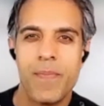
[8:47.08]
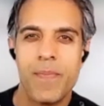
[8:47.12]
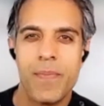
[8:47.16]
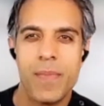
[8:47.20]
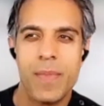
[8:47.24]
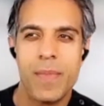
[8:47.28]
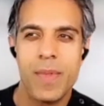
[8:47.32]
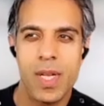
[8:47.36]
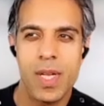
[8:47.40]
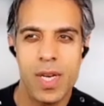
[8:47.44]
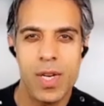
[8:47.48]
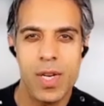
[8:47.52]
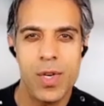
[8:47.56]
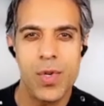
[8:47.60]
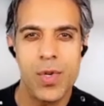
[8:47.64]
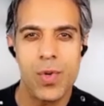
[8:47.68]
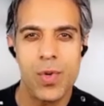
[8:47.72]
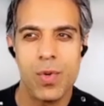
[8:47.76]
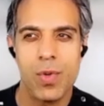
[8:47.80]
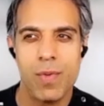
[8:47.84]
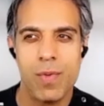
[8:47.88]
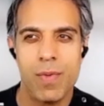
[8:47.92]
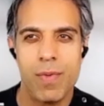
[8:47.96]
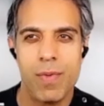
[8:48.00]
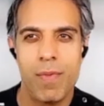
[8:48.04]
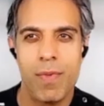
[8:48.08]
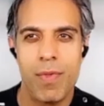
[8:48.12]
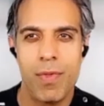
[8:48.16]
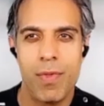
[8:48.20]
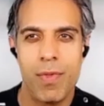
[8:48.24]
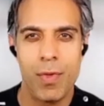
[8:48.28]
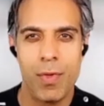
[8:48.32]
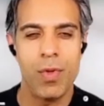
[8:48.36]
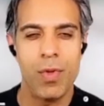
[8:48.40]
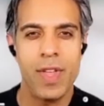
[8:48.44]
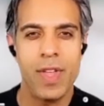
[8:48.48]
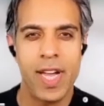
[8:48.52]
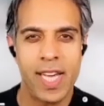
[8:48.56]
the initial
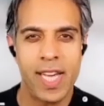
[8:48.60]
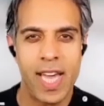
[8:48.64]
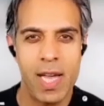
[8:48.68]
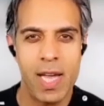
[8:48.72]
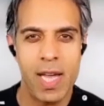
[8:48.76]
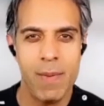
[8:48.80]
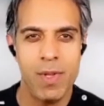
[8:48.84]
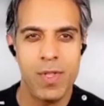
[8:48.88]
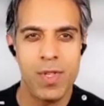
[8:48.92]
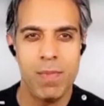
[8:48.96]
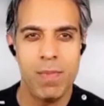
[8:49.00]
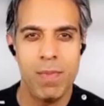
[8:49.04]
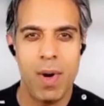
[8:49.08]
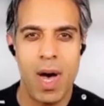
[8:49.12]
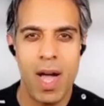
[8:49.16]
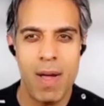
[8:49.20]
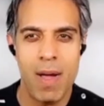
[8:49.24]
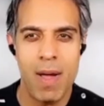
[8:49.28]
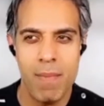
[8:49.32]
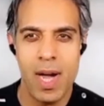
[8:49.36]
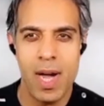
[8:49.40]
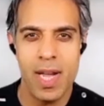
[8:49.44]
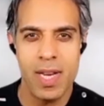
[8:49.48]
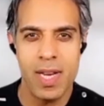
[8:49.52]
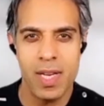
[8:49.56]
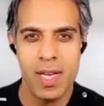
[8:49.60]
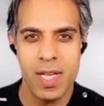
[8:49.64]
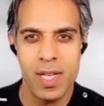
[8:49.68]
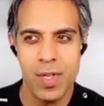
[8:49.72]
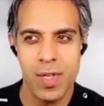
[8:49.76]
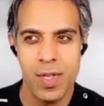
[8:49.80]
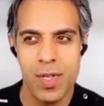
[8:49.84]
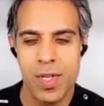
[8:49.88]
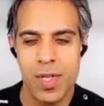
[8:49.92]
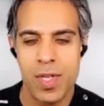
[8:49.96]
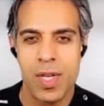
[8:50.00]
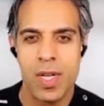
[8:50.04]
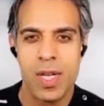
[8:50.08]
thought that came into my mind
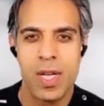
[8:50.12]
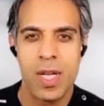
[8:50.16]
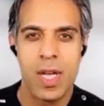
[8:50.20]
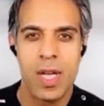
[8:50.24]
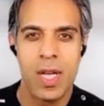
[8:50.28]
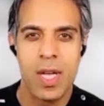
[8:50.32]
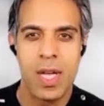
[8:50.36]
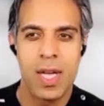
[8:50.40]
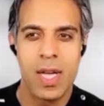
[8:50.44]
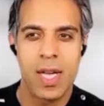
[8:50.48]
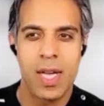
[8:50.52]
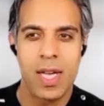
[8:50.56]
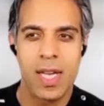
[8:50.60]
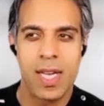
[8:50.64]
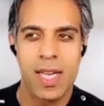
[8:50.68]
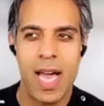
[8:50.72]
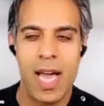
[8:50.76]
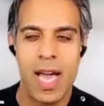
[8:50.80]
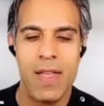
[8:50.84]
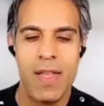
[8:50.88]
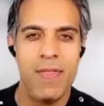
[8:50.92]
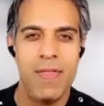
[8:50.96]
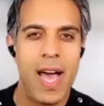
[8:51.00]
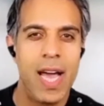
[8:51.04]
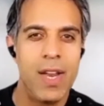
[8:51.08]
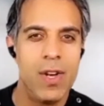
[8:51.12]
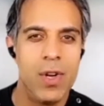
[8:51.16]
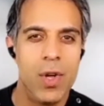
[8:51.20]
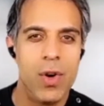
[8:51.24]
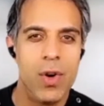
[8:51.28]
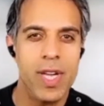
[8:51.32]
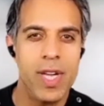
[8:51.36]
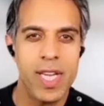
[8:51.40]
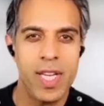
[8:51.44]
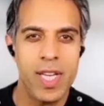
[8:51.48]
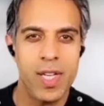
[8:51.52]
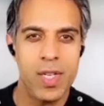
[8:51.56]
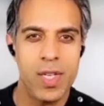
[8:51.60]
is can that
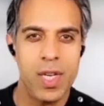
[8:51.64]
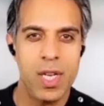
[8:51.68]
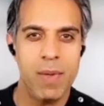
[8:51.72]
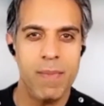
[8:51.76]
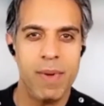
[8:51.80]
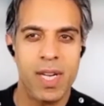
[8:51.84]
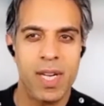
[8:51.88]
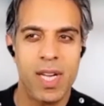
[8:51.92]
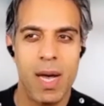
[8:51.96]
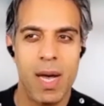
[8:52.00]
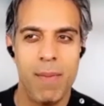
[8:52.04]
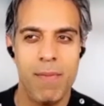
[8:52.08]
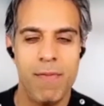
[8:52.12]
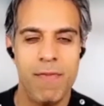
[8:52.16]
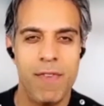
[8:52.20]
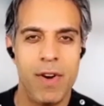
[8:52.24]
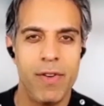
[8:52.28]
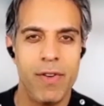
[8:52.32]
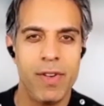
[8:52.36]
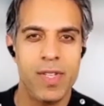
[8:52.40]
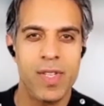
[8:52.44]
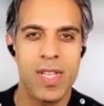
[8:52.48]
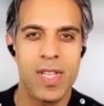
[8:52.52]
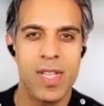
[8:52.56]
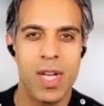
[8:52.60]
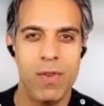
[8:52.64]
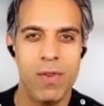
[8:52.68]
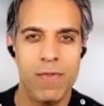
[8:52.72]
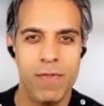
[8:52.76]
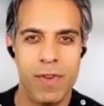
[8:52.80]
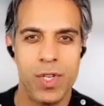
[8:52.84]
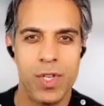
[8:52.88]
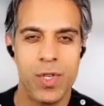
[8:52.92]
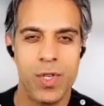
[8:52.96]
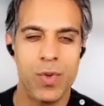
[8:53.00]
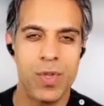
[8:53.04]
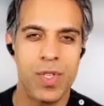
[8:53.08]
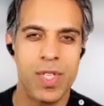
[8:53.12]
not easily become very
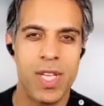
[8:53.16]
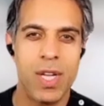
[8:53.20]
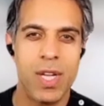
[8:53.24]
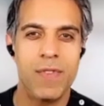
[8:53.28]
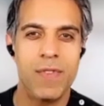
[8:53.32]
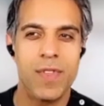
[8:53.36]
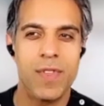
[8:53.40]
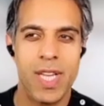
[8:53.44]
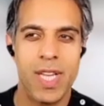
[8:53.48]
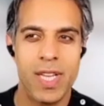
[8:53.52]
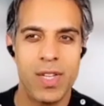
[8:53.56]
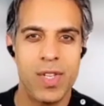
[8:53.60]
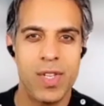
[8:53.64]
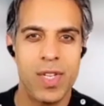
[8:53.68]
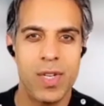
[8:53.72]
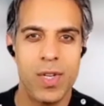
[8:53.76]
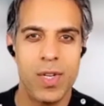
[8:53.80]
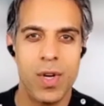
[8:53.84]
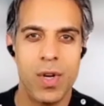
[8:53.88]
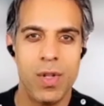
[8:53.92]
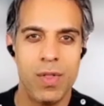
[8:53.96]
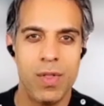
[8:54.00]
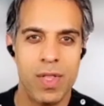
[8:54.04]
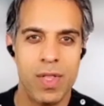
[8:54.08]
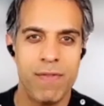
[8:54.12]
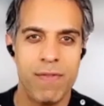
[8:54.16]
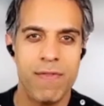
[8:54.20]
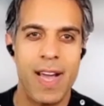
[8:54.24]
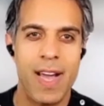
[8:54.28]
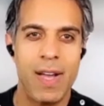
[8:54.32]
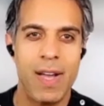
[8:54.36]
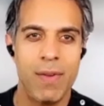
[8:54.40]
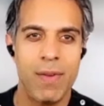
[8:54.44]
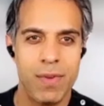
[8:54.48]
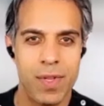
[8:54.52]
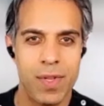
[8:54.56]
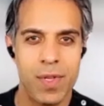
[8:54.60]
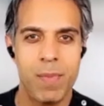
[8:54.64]
selfish or self-centered on the
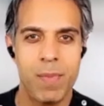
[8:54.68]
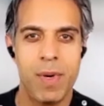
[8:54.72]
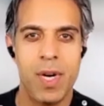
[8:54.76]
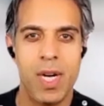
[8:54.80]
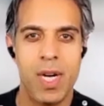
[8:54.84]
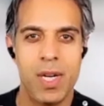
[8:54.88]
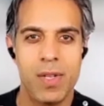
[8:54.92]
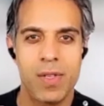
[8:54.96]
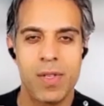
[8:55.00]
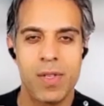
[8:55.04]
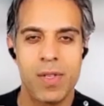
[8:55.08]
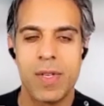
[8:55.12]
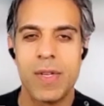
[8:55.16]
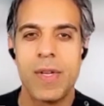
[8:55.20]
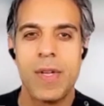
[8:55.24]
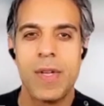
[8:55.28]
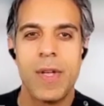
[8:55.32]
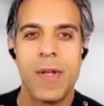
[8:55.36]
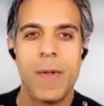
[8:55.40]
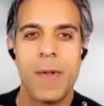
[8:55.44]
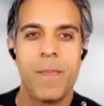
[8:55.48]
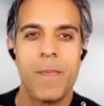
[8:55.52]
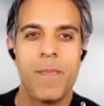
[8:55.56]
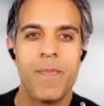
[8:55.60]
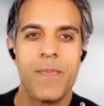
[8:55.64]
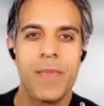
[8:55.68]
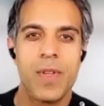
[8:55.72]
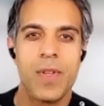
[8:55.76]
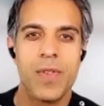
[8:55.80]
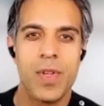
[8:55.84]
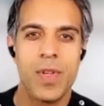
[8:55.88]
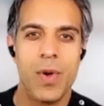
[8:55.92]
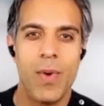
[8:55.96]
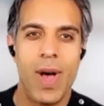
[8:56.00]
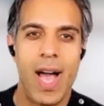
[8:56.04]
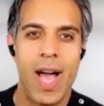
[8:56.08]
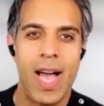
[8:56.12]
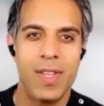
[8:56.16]
founder's part
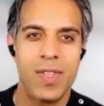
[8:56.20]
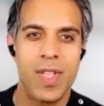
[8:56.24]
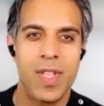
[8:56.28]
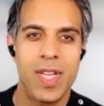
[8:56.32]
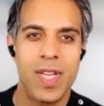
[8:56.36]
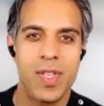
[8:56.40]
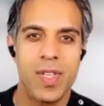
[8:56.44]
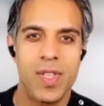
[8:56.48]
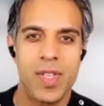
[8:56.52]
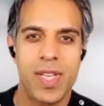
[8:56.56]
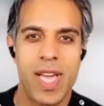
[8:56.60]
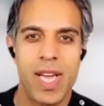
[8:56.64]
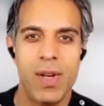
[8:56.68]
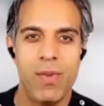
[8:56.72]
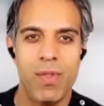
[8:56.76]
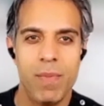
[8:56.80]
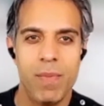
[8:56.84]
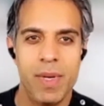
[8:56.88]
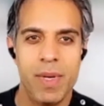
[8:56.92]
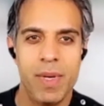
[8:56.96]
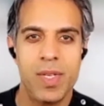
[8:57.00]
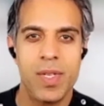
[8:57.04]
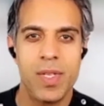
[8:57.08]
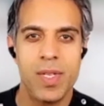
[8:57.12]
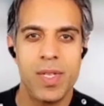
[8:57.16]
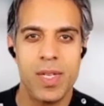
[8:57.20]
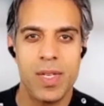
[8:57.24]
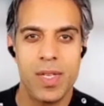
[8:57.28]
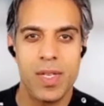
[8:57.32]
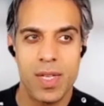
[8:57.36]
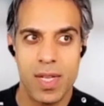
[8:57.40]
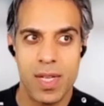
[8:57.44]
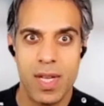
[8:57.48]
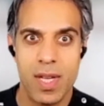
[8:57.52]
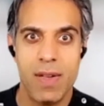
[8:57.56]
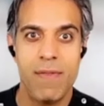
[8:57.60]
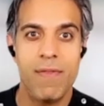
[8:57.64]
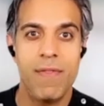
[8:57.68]
so as they scale the business
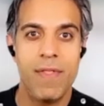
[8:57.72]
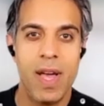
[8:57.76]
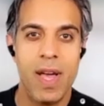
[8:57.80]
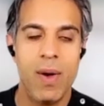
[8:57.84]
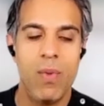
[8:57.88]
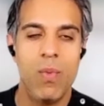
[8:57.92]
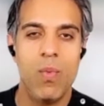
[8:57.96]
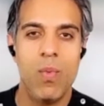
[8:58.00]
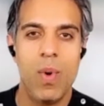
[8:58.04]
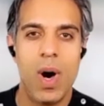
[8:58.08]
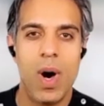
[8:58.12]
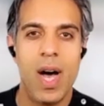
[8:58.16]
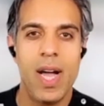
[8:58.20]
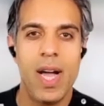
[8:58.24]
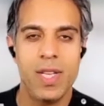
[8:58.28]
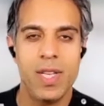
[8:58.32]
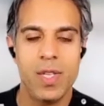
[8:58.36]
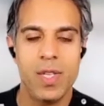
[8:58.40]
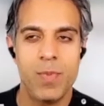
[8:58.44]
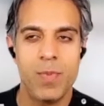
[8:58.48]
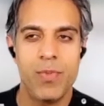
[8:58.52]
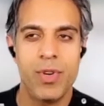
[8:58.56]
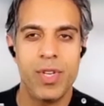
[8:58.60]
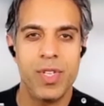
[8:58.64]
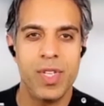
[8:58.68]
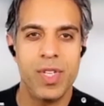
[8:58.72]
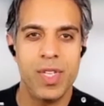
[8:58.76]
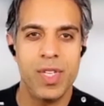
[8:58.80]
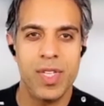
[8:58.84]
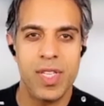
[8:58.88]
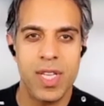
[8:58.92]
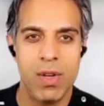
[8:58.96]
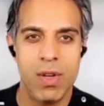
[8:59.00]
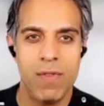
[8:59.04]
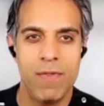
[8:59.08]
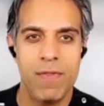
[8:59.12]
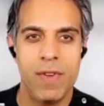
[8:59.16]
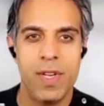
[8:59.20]
if their why is pretty
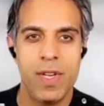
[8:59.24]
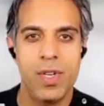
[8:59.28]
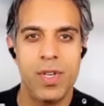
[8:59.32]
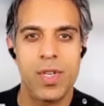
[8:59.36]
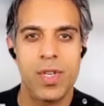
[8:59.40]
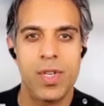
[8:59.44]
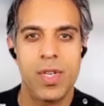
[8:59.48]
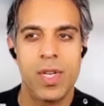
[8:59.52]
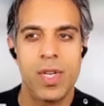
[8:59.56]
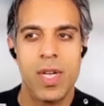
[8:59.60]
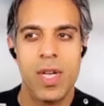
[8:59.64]
selfish